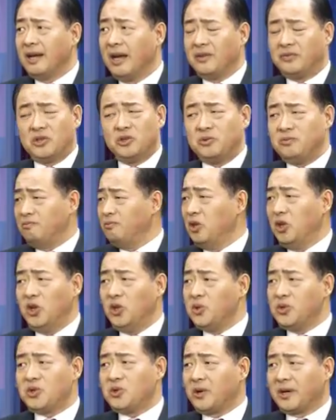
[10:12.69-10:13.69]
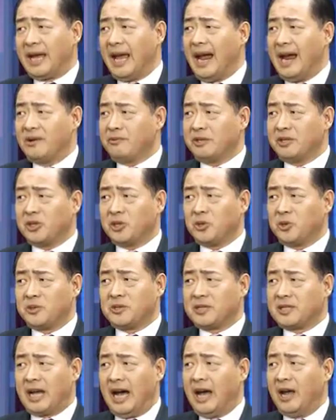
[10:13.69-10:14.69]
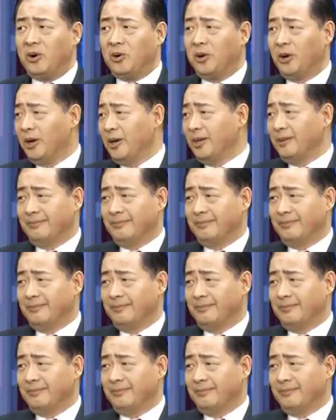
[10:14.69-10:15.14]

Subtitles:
If you lose your character, your style,